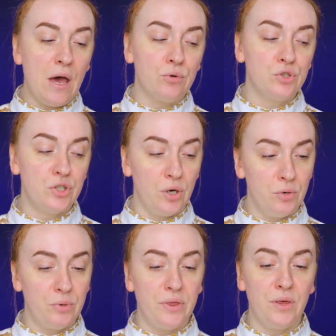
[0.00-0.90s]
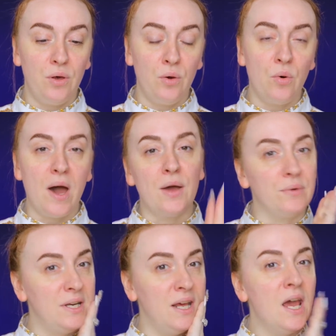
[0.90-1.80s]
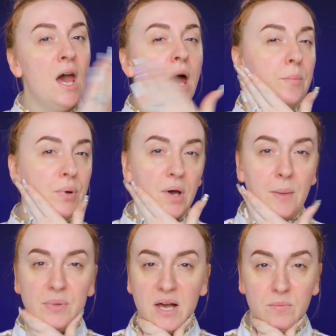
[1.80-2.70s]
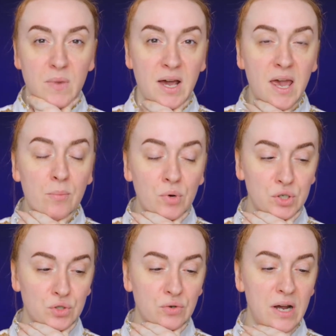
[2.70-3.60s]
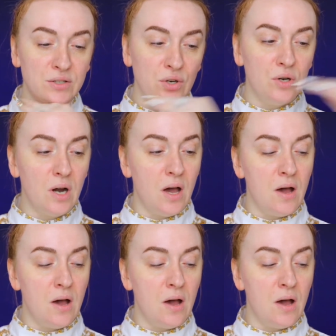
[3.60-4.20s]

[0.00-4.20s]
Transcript: I will share with you, I already applied my moisturizer.